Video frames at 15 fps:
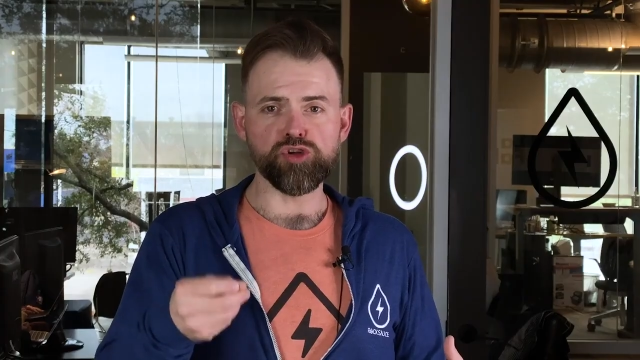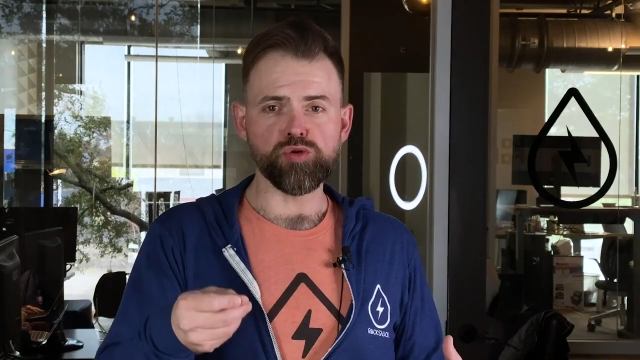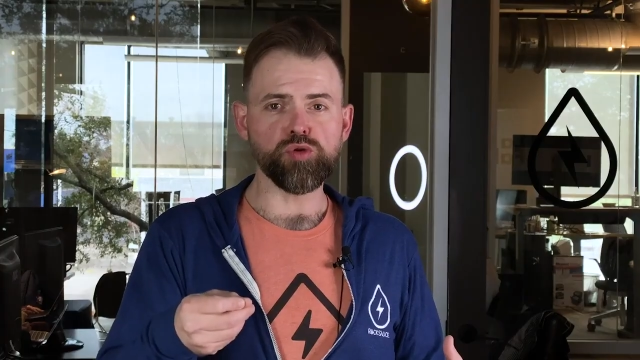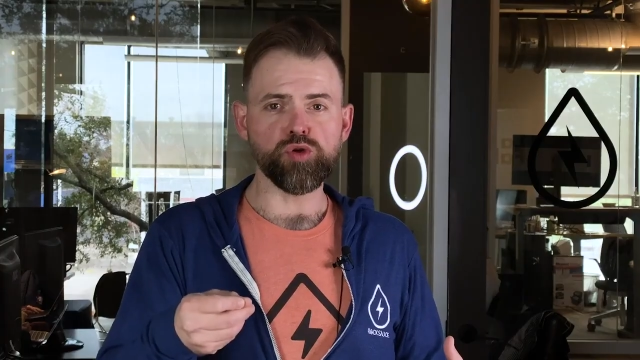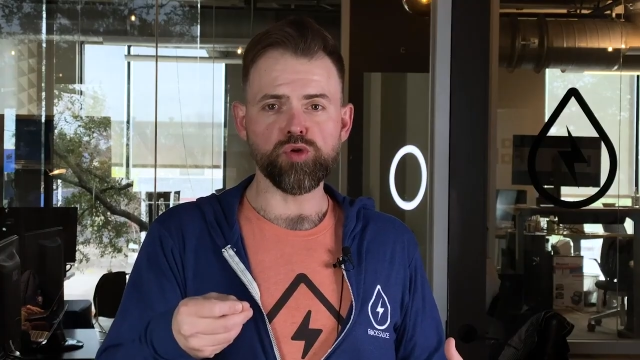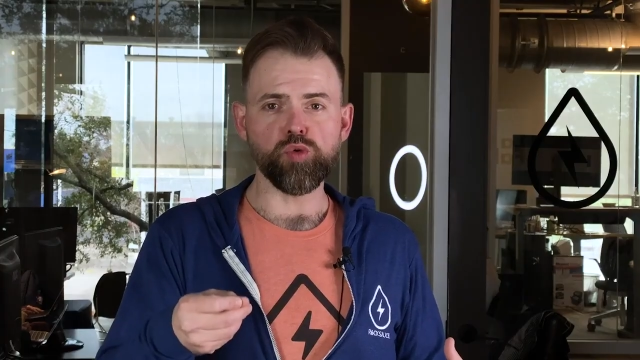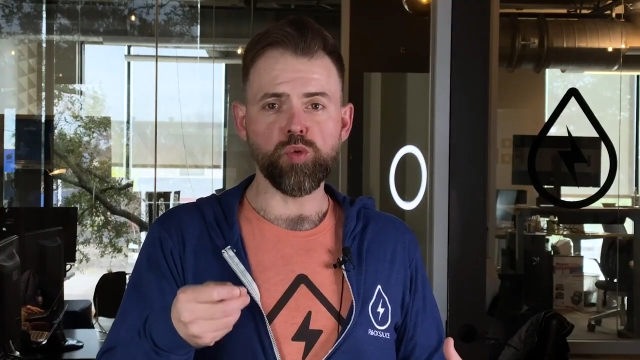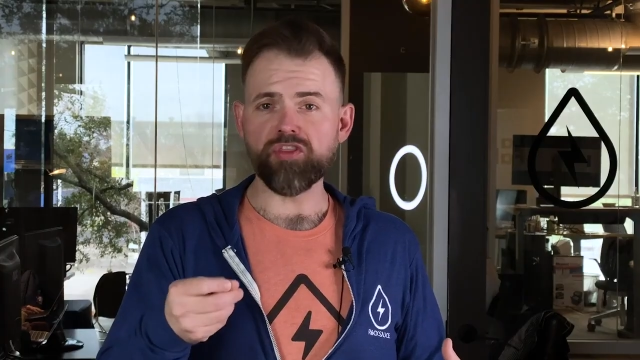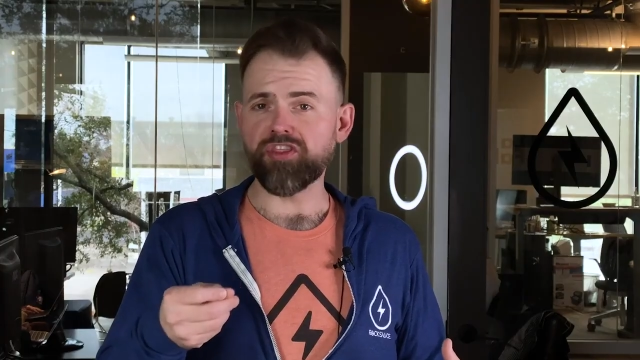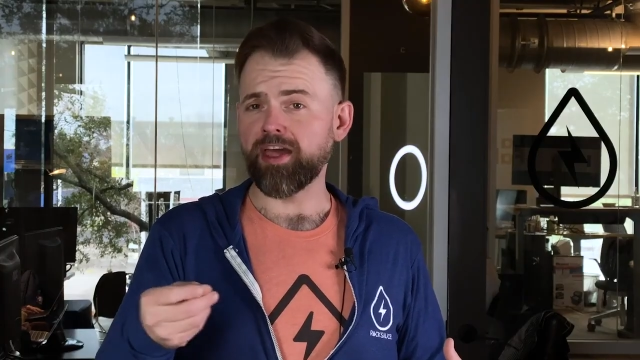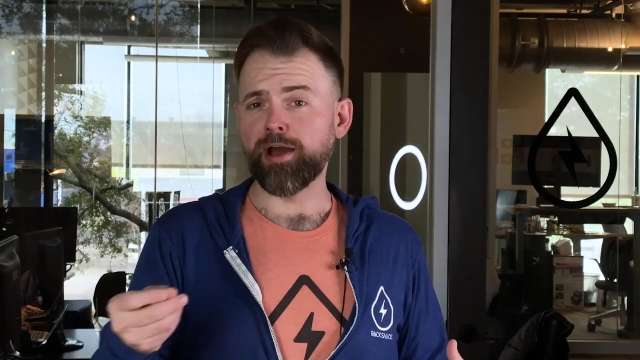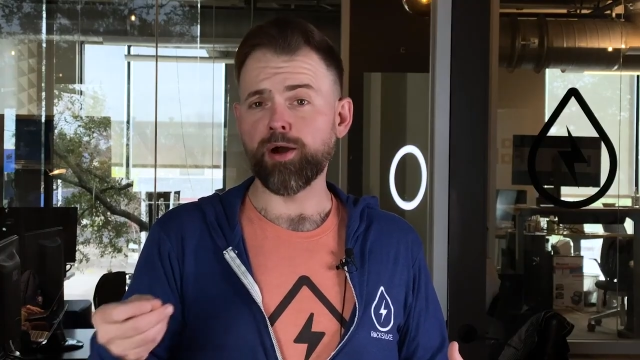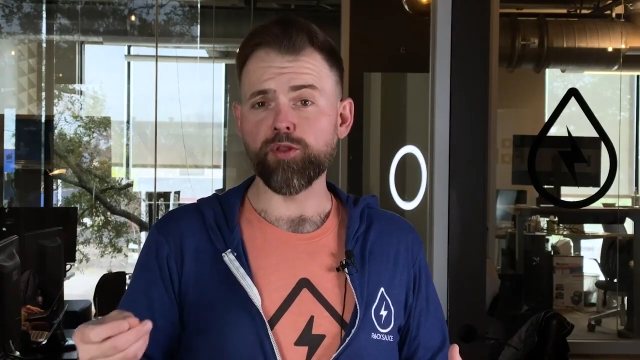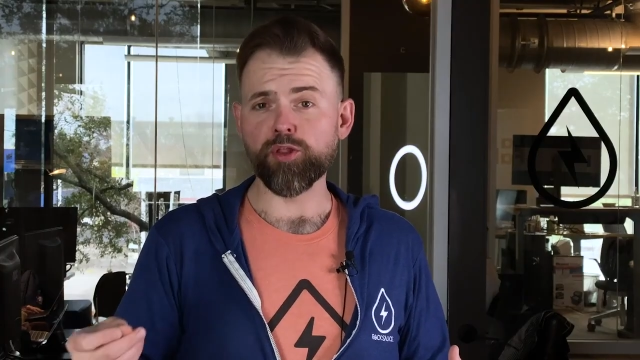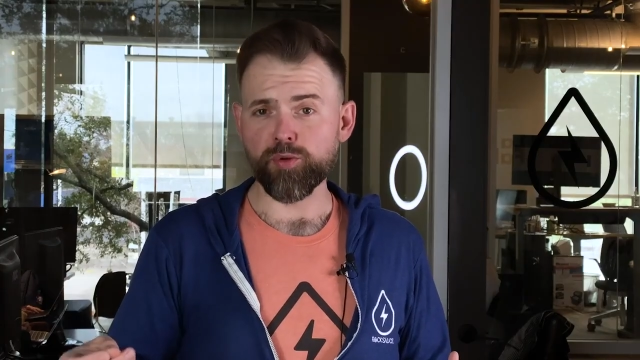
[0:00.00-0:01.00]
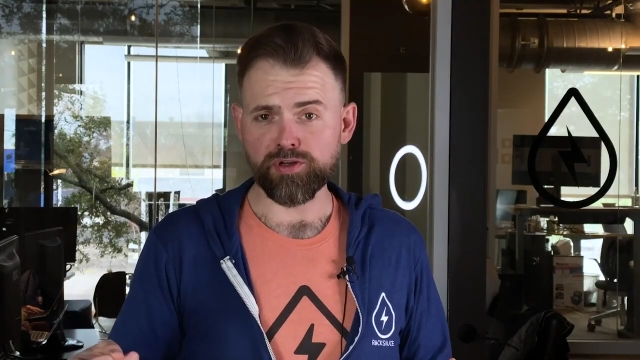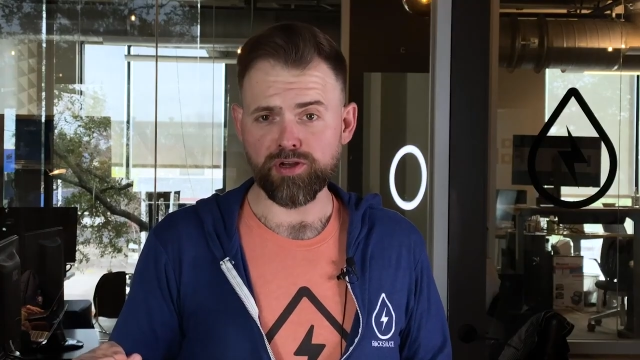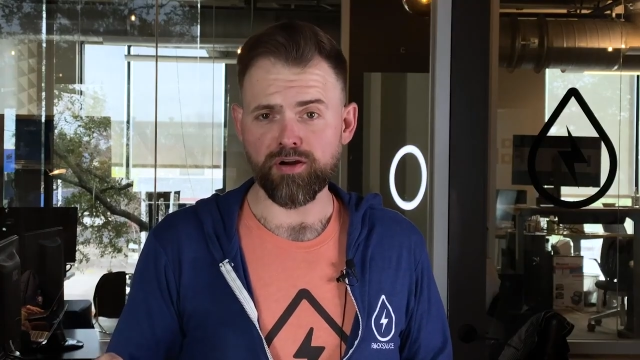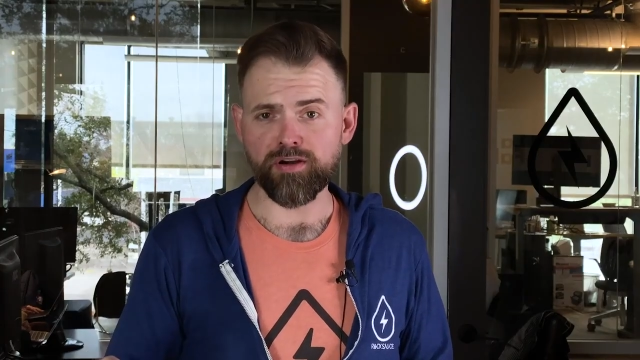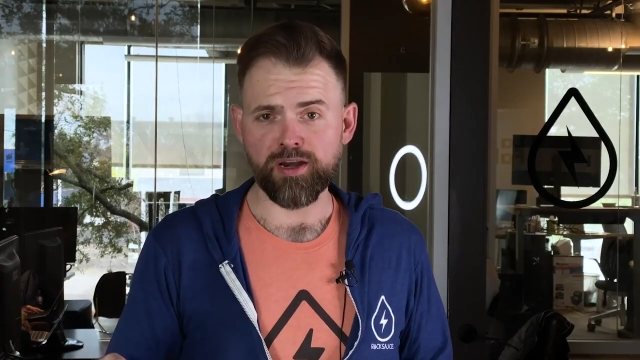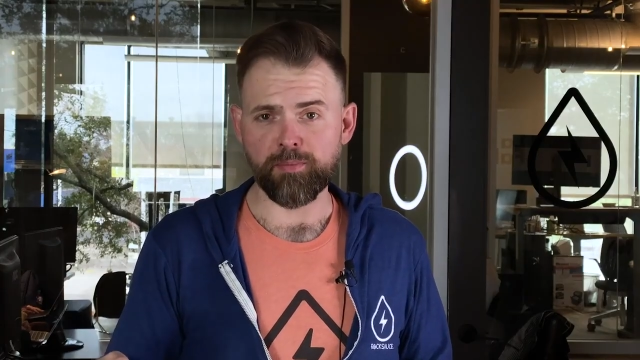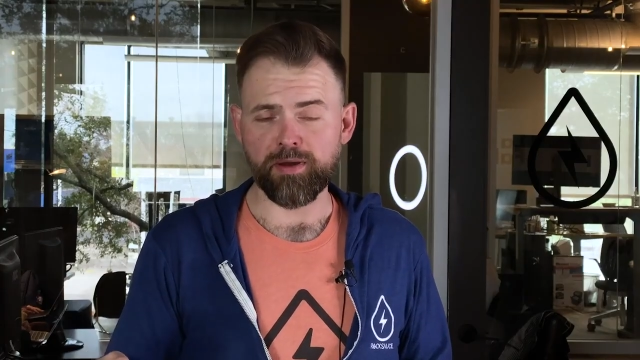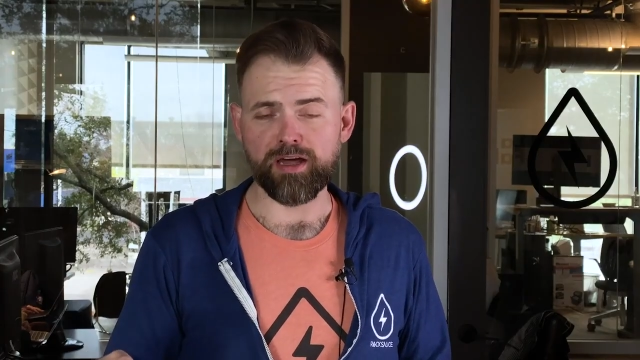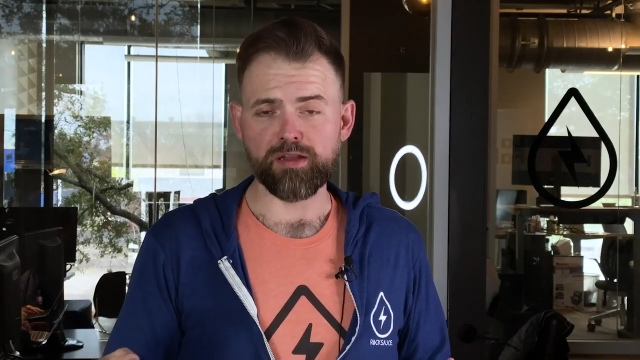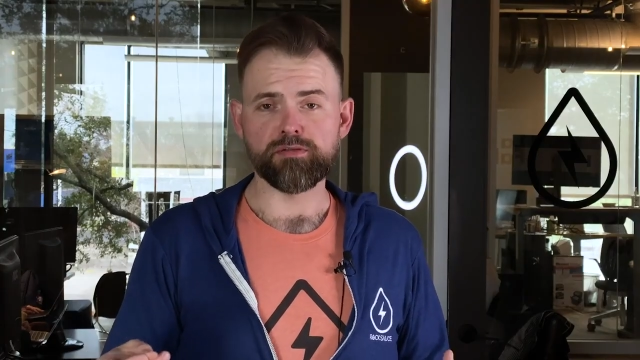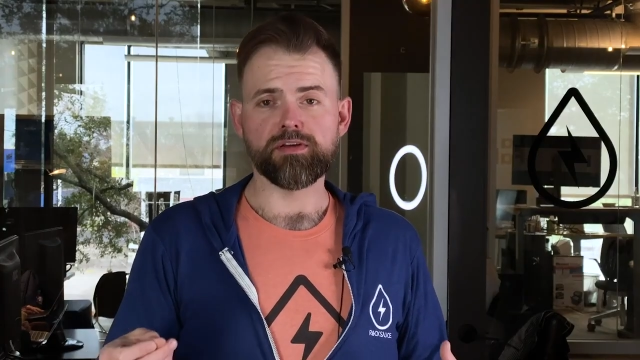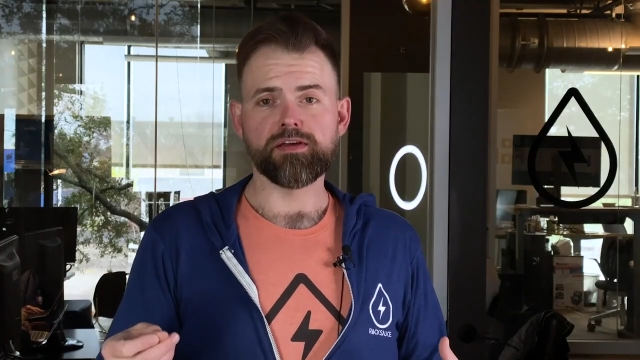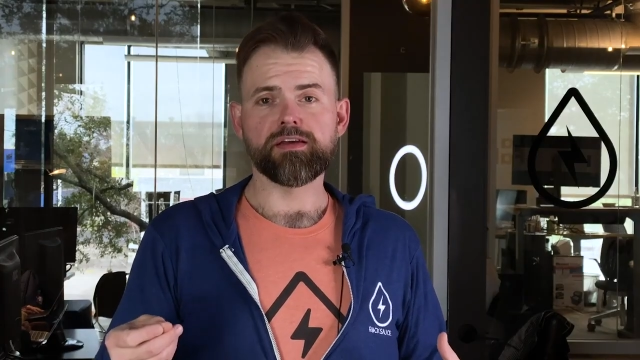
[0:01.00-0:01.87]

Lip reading: you knew what the hell they were talking about?